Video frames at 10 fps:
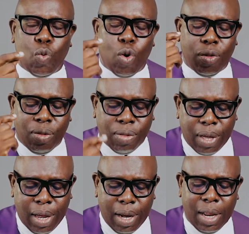one
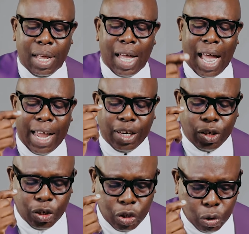thing I
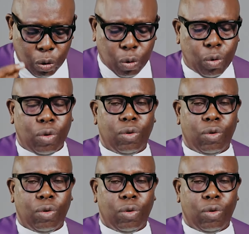do."